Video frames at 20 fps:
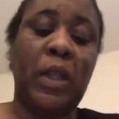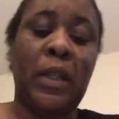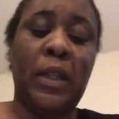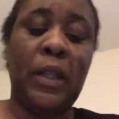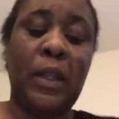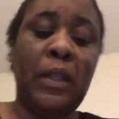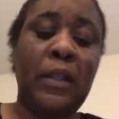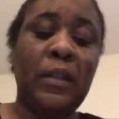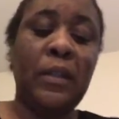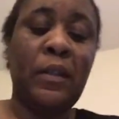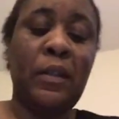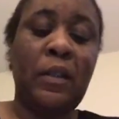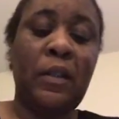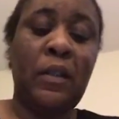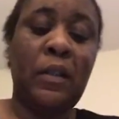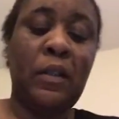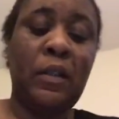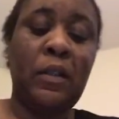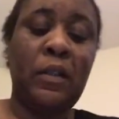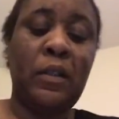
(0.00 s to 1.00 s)
And
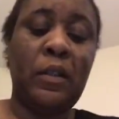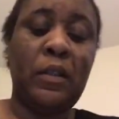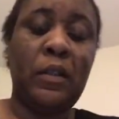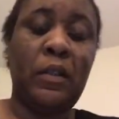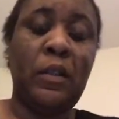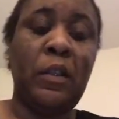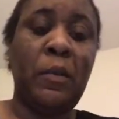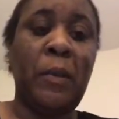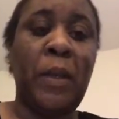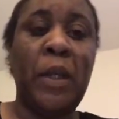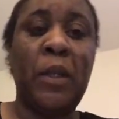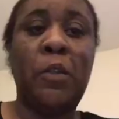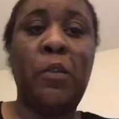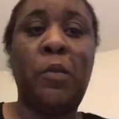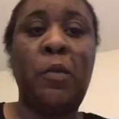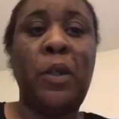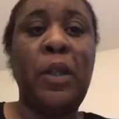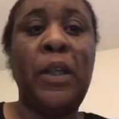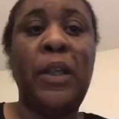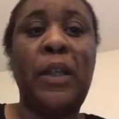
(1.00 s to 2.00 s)
no matter
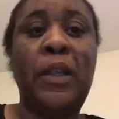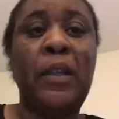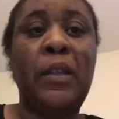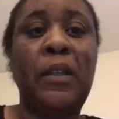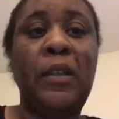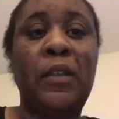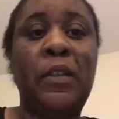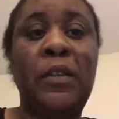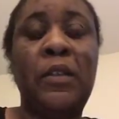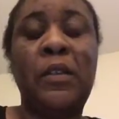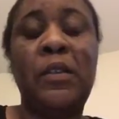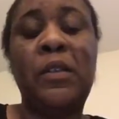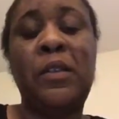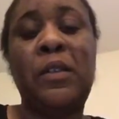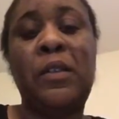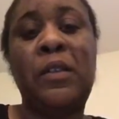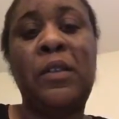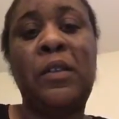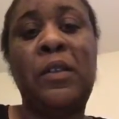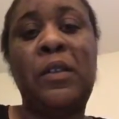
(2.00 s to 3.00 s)
what
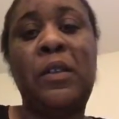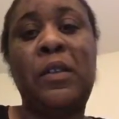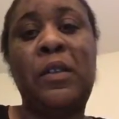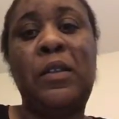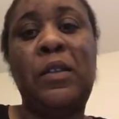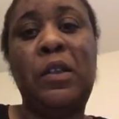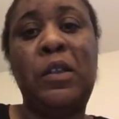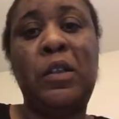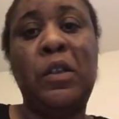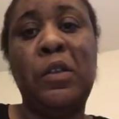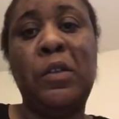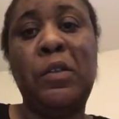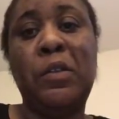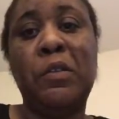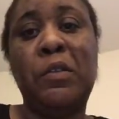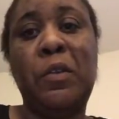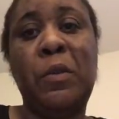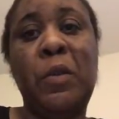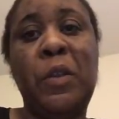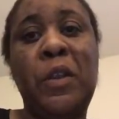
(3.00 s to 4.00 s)
you go
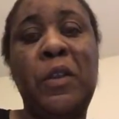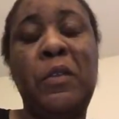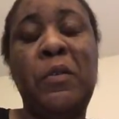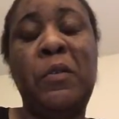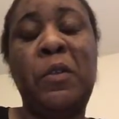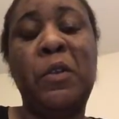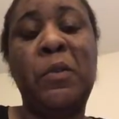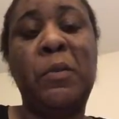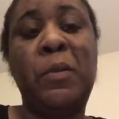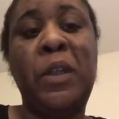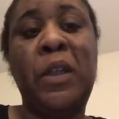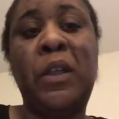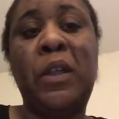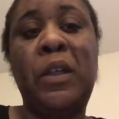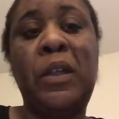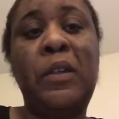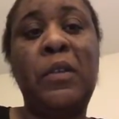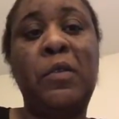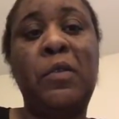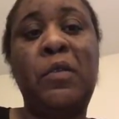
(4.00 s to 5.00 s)
through, whether you're
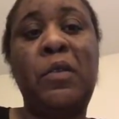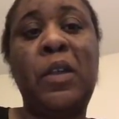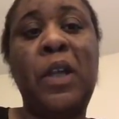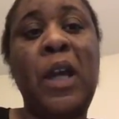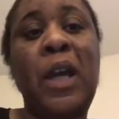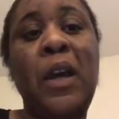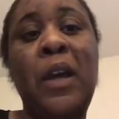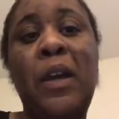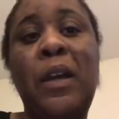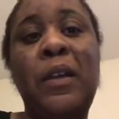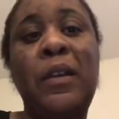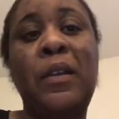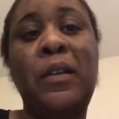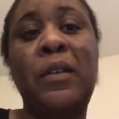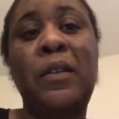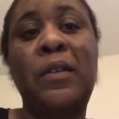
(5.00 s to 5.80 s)
blood or not,